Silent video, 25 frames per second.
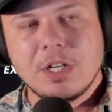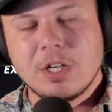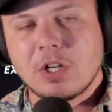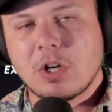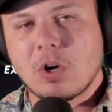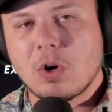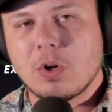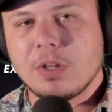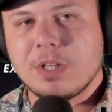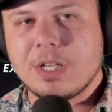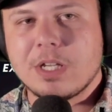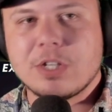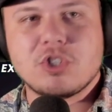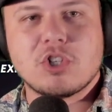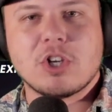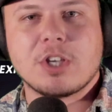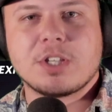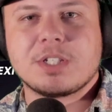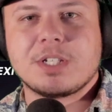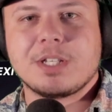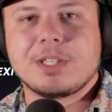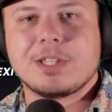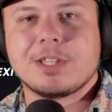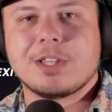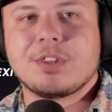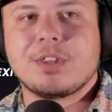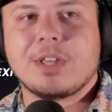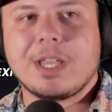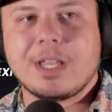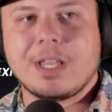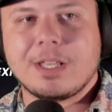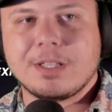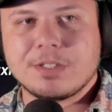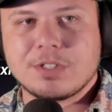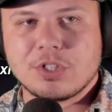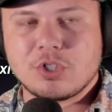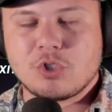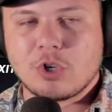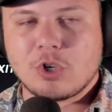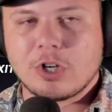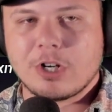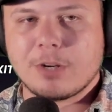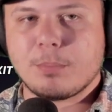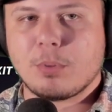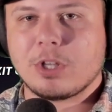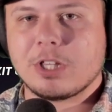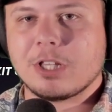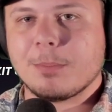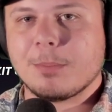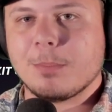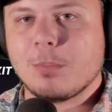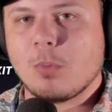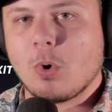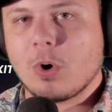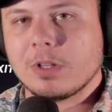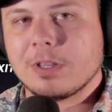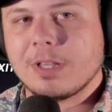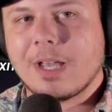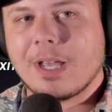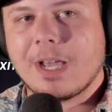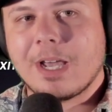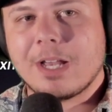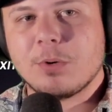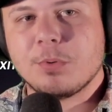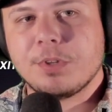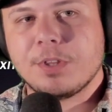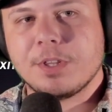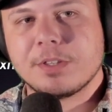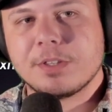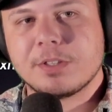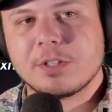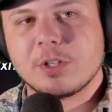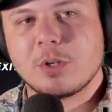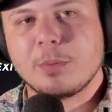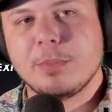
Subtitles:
currently adjusting the things to try to bring them more in line with what the